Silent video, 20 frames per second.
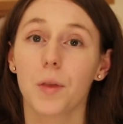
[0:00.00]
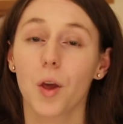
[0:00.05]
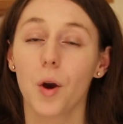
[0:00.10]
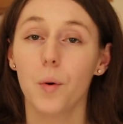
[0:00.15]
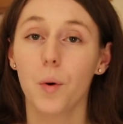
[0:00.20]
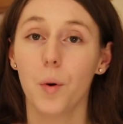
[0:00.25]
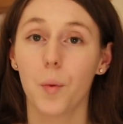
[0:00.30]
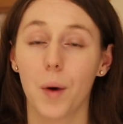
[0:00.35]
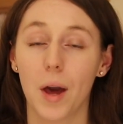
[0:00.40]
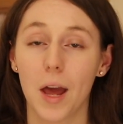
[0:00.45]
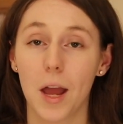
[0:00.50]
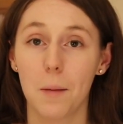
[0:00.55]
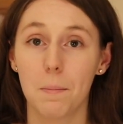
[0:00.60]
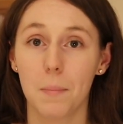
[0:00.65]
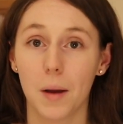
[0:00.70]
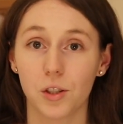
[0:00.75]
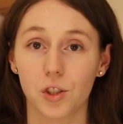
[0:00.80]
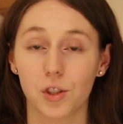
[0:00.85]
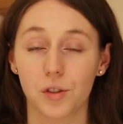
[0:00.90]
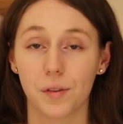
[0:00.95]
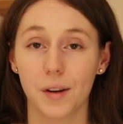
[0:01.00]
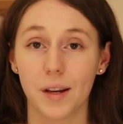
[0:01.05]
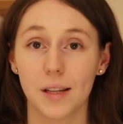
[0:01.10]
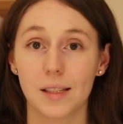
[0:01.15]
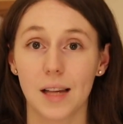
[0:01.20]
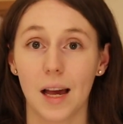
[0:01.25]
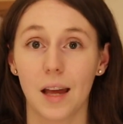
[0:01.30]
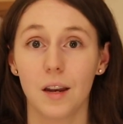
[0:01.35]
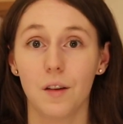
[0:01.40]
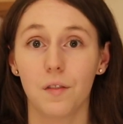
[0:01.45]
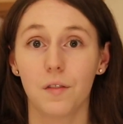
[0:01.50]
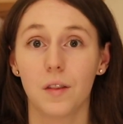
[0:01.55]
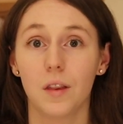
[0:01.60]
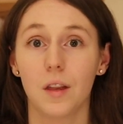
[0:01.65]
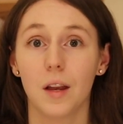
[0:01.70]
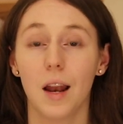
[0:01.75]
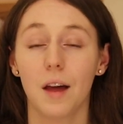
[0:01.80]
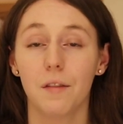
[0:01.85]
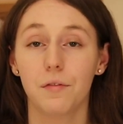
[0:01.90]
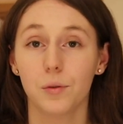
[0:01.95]
go away, measure it, and if
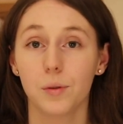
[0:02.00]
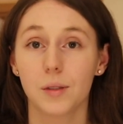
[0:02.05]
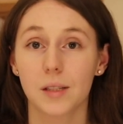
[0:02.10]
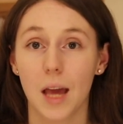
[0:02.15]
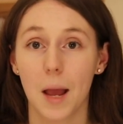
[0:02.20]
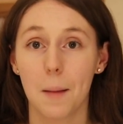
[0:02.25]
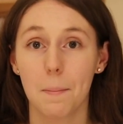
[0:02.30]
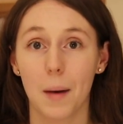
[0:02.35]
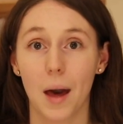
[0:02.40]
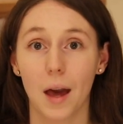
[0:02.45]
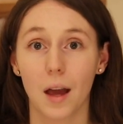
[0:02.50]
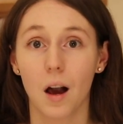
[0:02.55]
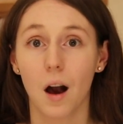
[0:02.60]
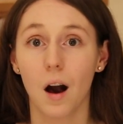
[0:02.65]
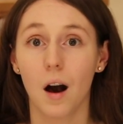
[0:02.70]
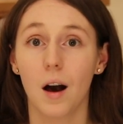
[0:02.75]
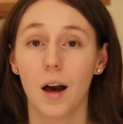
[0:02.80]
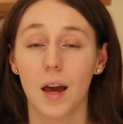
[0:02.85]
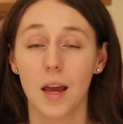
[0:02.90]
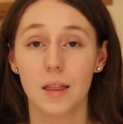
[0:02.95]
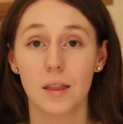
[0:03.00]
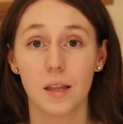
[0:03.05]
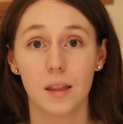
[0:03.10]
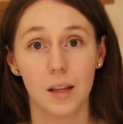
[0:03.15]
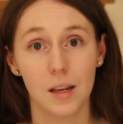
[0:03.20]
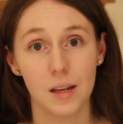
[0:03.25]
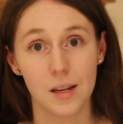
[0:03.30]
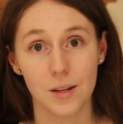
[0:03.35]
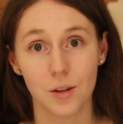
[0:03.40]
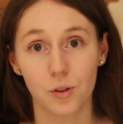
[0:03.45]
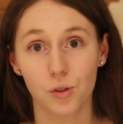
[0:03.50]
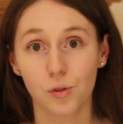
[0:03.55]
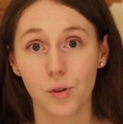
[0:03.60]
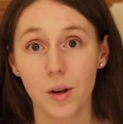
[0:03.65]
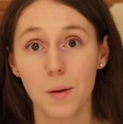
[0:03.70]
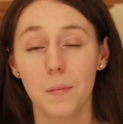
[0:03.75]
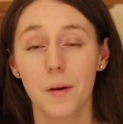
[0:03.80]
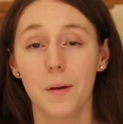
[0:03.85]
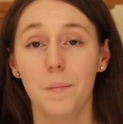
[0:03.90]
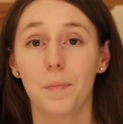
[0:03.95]
the levels came back high, then they needed
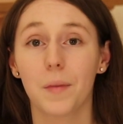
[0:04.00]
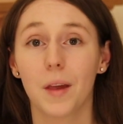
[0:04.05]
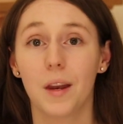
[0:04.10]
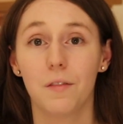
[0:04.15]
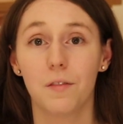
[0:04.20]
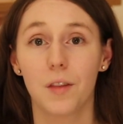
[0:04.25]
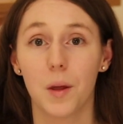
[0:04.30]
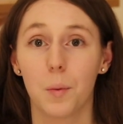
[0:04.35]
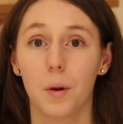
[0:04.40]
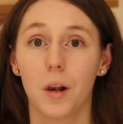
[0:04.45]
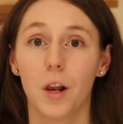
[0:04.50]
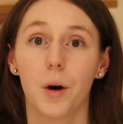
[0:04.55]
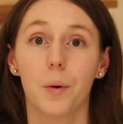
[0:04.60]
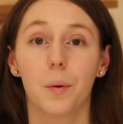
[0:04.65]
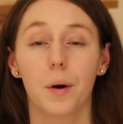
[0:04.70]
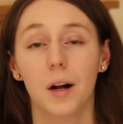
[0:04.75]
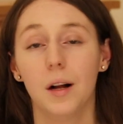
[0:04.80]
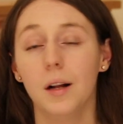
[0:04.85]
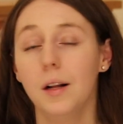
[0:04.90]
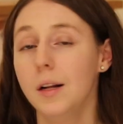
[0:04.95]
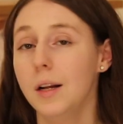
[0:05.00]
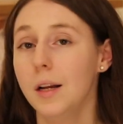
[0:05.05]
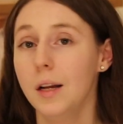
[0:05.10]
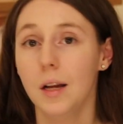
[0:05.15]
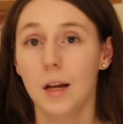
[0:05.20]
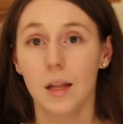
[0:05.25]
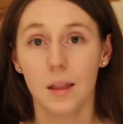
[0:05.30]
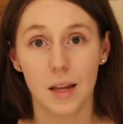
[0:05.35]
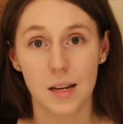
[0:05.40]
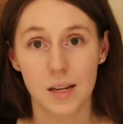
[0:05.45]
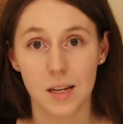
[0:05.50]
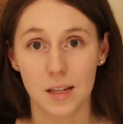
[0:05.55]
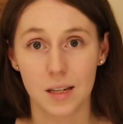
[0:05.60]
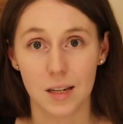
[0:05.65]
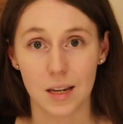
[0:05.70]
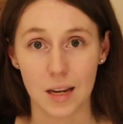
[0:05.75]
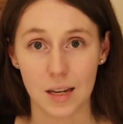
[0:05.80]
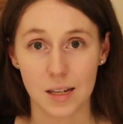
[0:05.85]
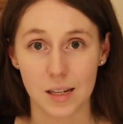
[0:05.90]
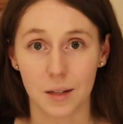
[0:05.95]
treatment, and if they were lower, they
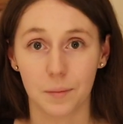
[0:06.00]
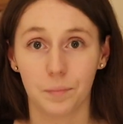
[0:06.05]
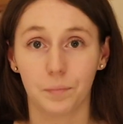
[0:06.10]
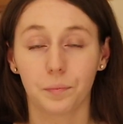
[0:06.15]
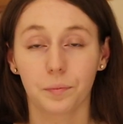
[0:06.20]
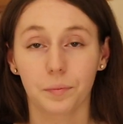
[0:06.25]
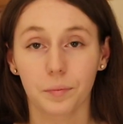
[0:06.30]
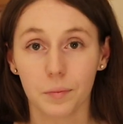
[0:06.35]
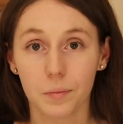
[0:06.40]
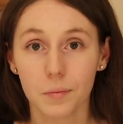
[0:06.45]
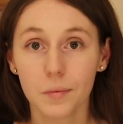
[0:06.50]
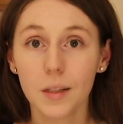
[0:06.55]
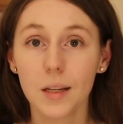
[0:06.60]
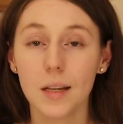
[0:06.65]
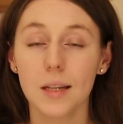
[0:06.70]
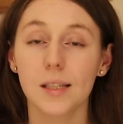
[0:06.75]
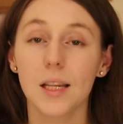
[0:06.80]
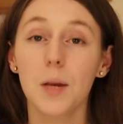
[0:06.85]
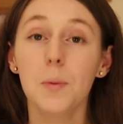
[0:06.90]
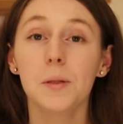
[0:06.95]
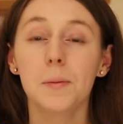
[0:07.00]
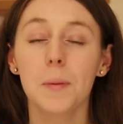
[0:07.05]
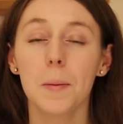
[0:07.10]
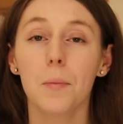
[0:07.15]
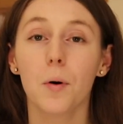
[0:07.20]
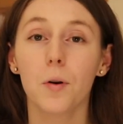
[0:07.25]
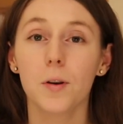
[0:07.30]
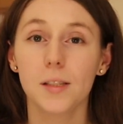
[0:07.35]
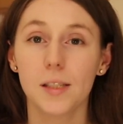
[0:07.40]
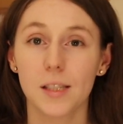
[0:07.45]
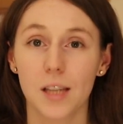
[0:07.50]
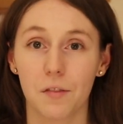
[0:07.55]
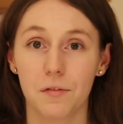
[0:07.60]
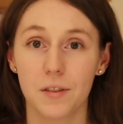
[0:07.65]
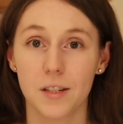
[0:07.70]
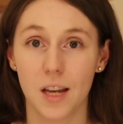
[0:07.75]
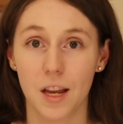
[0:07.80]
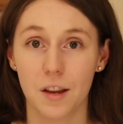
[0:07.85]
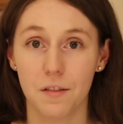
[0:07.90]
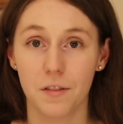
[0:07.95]
didn't need it. And he was being monitored
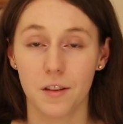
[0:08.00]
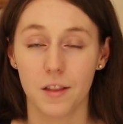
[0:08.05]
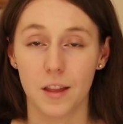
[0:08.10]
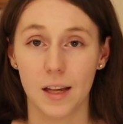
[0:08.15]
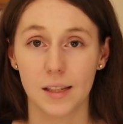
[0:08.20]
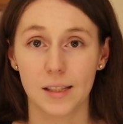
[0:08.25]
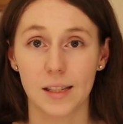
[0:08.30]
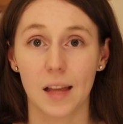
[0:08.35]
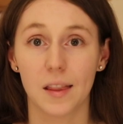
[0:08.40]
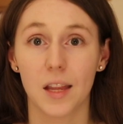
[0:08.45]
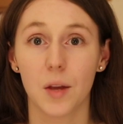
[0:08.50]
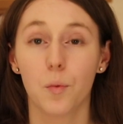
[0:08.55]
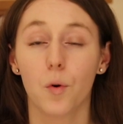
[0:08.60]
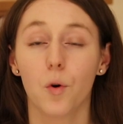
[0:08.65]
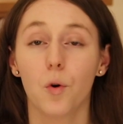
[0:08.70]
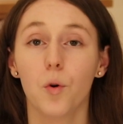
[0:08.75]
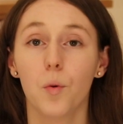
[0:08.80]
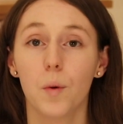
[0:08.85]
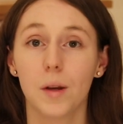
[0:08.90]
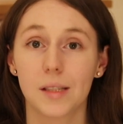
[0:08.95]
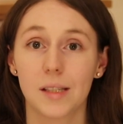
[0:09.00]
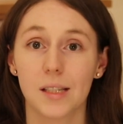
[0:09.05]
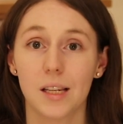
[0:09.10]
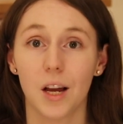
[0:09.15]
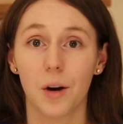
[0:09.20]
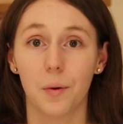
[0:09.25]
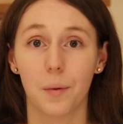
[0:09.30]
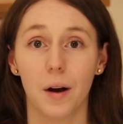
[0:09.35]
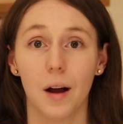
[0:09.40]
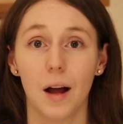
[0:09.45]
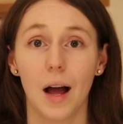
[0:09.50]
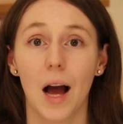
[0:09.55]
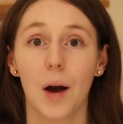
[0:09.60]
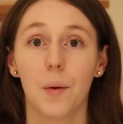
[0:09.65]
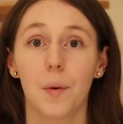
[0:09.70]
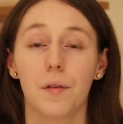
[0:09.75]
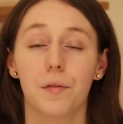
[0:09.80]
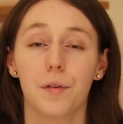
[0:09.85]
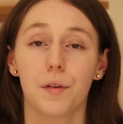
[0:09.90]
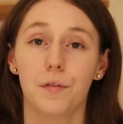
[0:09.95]
every day for this and they were always lower.
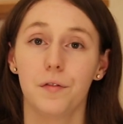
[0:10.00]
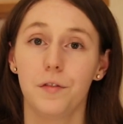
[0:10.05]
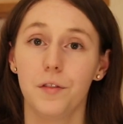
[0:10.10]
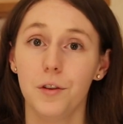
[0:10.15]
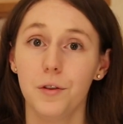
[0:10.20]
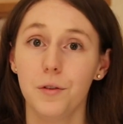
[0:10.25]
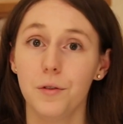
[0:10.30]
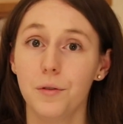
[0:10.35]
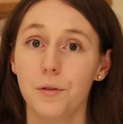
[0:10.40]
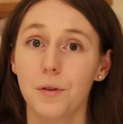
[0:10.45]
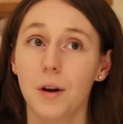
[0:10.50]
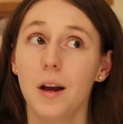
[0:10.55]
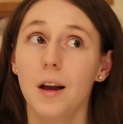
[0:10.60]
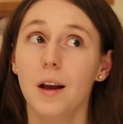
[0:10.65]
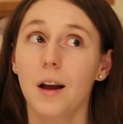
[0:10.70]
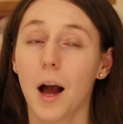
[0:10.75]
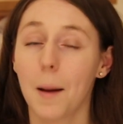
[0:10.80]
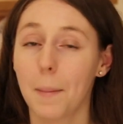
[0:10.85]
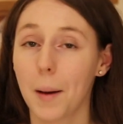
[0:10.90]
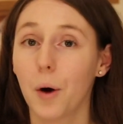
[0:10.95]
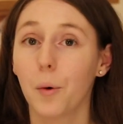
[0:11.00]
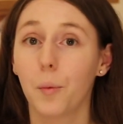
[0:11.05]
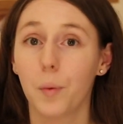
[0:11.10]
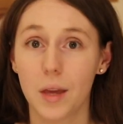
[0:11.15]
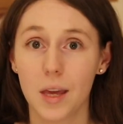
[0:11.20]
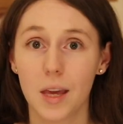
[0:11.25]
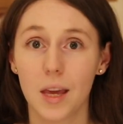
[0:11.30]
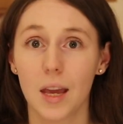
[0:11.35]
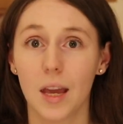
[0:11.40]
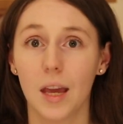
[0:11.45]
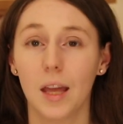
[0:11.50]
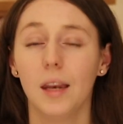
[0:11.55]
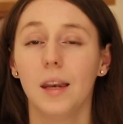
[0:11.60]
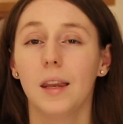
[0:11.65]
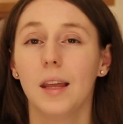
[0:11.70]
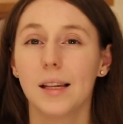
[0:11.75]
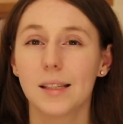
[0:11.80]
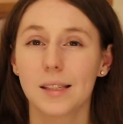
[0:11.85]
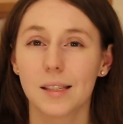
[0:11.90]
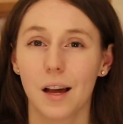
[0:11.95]
However, a few, about a week
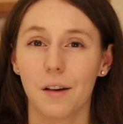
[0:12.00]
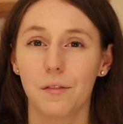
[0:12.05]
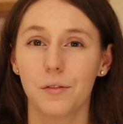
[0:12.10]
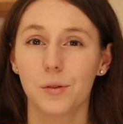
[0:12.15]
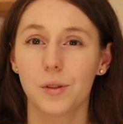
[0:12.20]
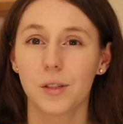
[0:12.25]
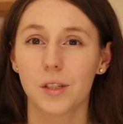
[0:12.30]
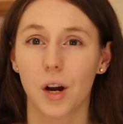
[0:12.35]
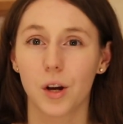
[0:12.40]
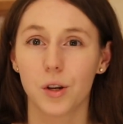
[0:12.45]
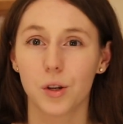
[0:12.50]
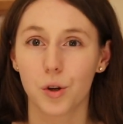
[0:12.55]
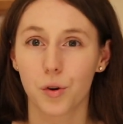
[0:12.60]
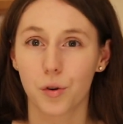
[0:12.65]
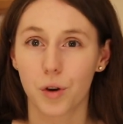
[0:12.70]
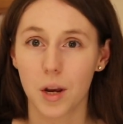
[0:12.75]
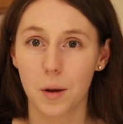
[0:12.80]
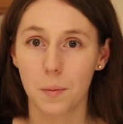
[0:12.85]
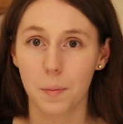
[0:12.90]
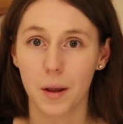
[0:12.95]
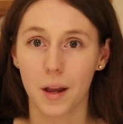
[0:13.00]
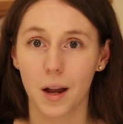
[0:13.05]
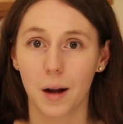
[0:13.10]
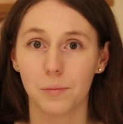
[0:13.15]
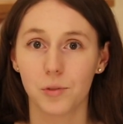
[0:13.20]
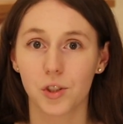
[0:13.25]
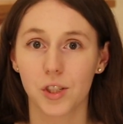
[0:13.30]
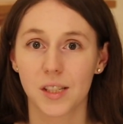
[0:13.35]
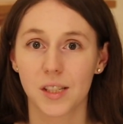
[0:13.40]
in, his levels started creeping up